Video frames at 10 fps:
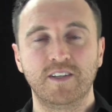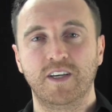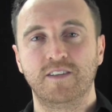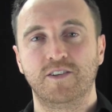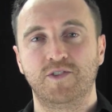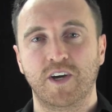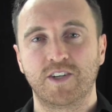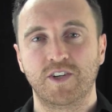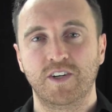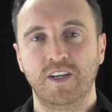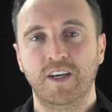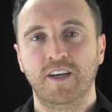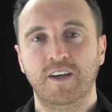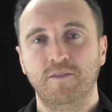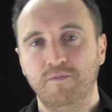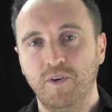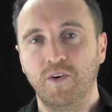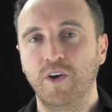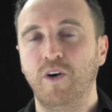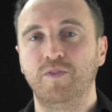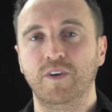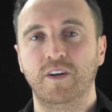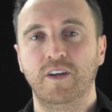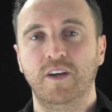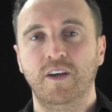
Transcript: intense attraction very often,